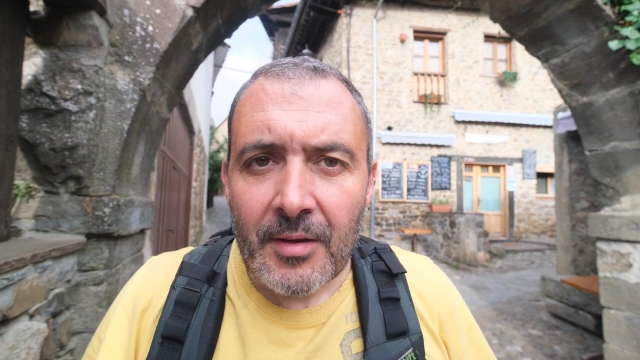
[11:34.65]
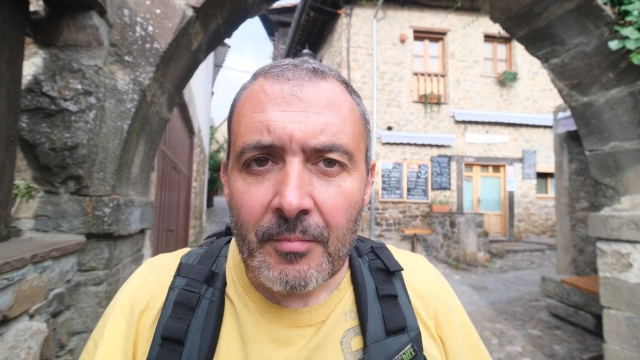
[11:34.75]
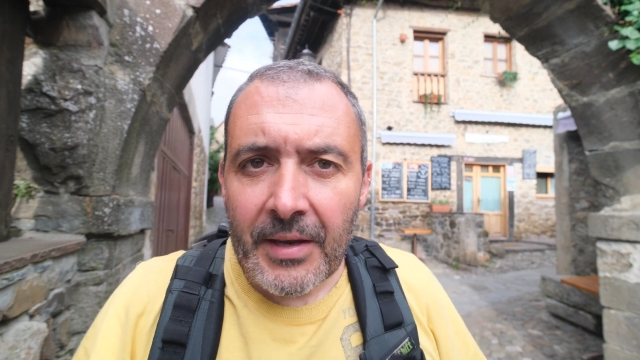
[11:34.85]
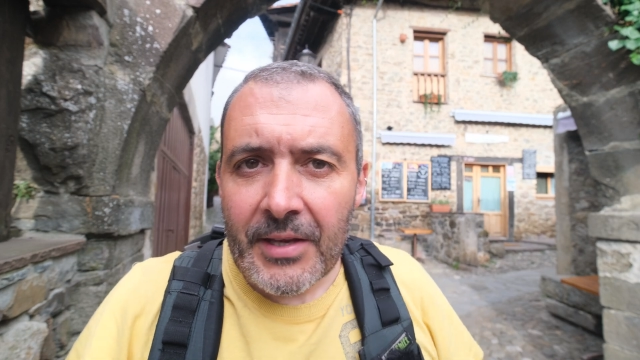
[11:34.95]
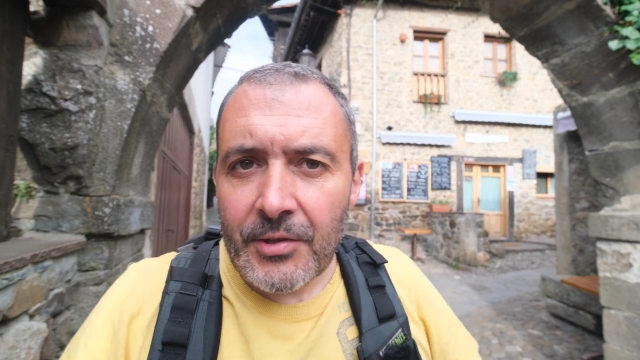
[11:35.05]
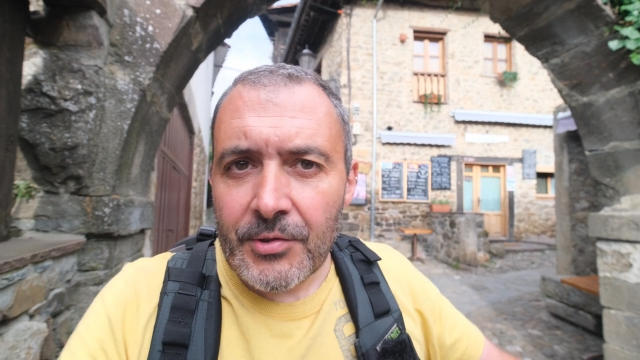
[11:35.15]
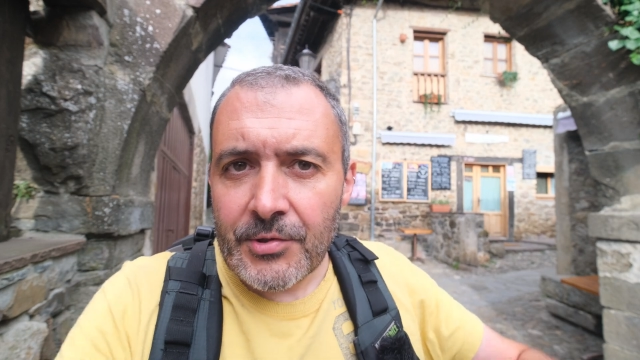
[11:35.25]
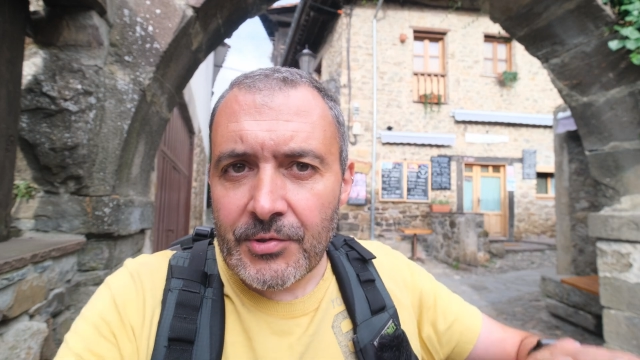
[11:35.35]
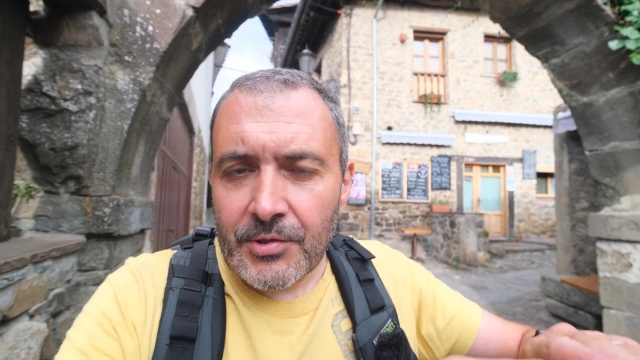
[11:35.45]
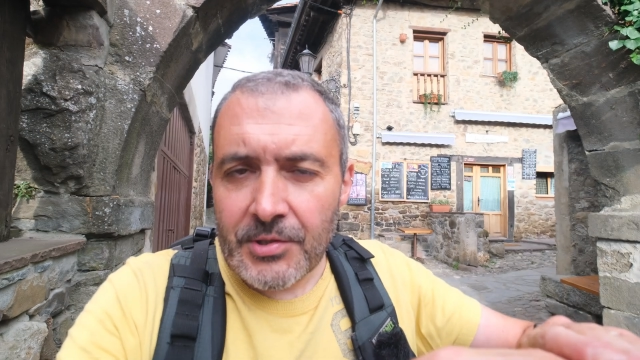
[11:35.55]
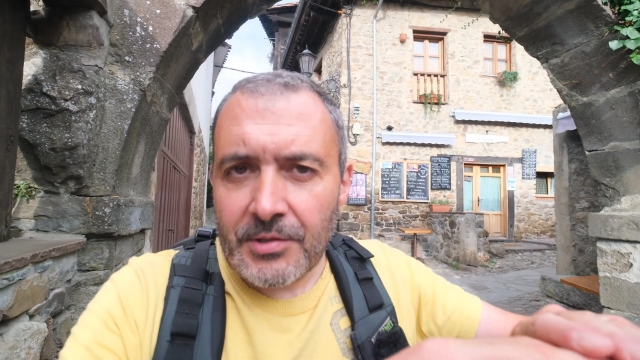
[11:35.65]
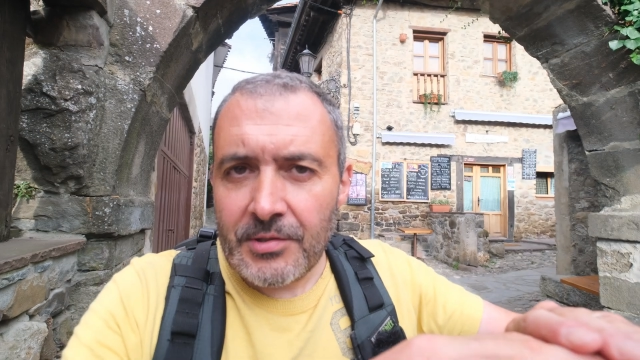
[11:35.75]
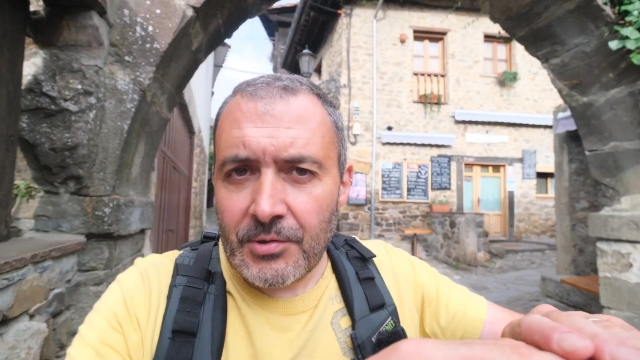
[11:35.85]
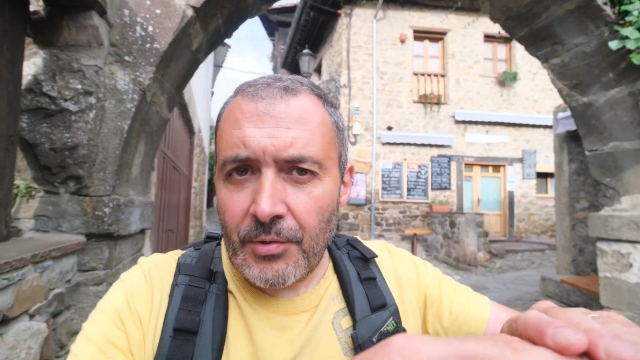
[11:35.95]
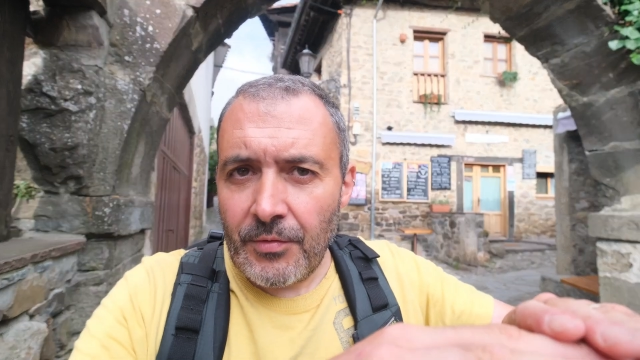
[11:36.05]
making use just to
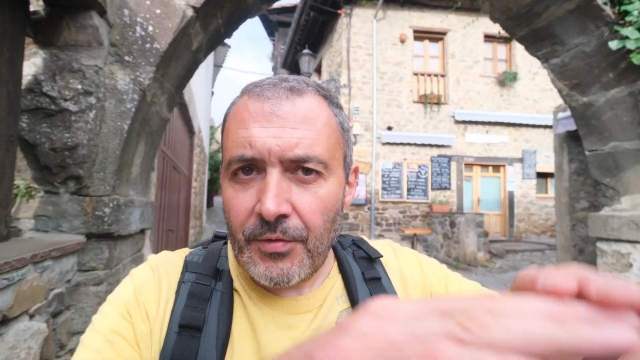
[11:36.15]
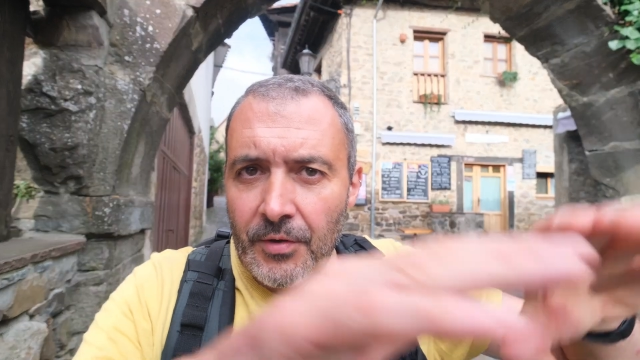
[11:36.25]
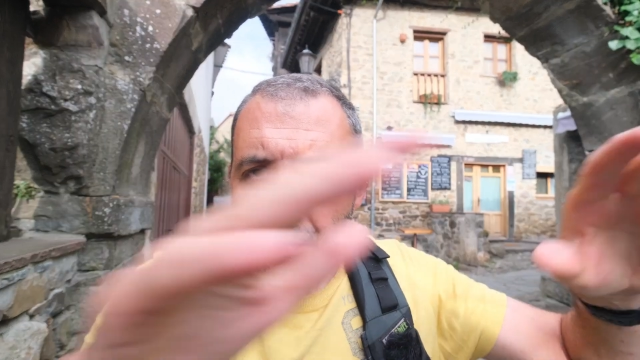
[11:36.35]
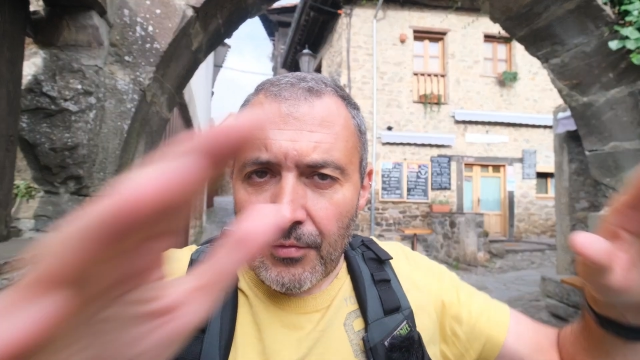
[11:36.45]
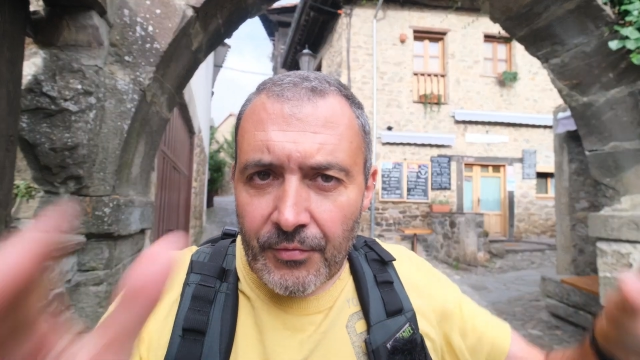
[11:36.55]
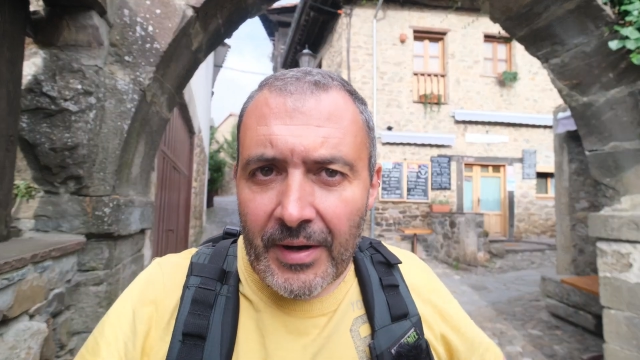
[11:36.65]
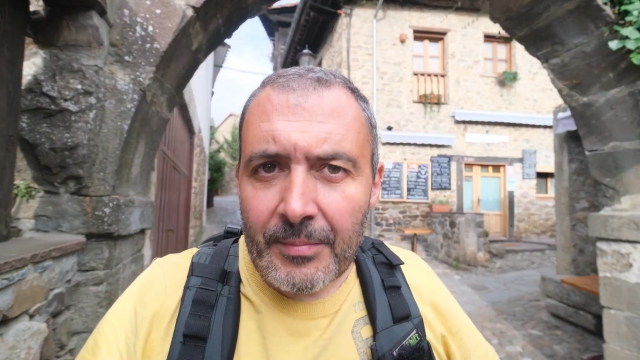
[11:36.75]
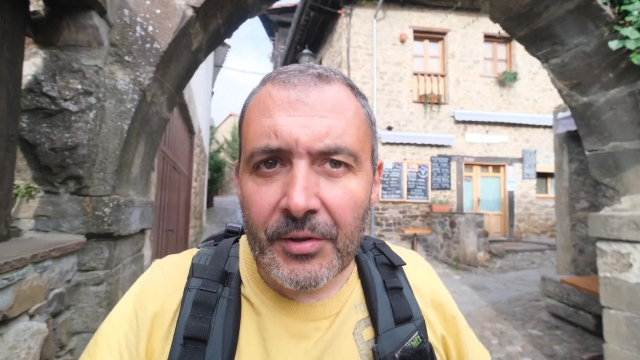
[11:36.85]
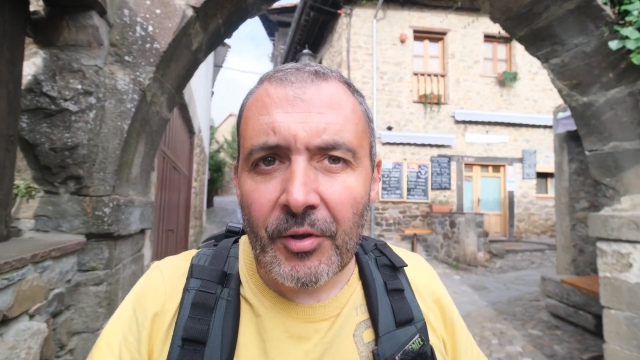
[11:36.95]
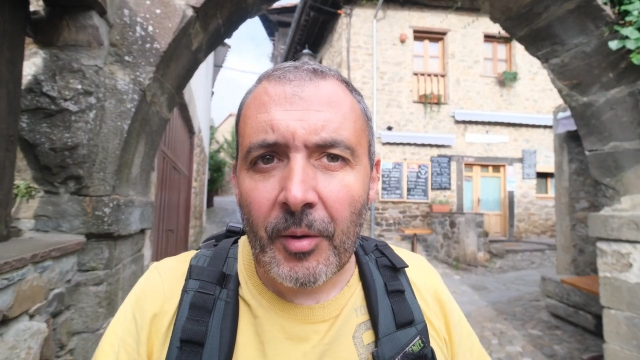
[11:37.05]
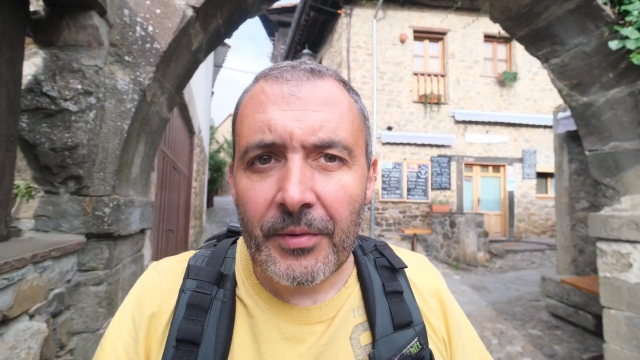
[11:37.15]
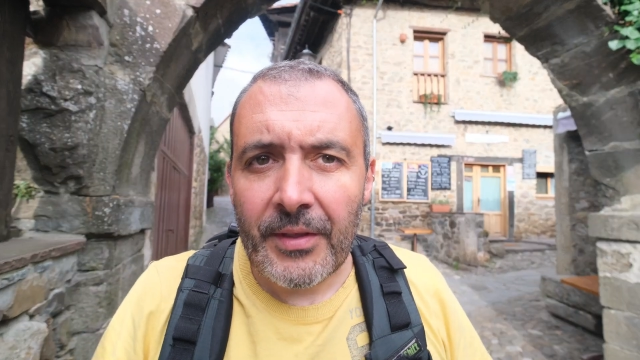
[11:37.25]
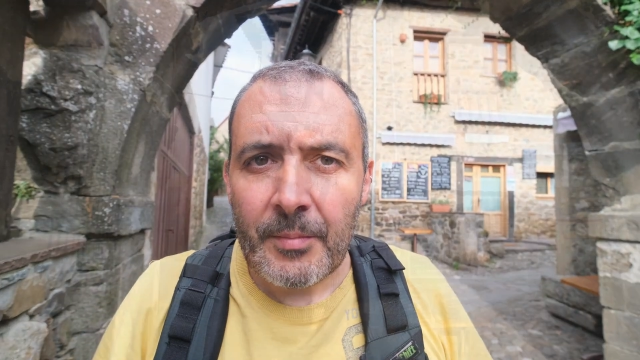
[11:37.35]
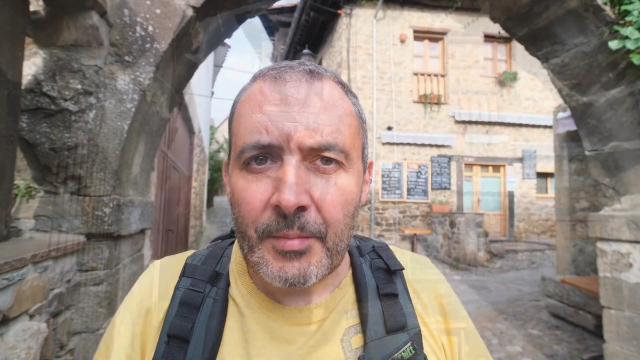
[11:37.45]
sort of frame the top of the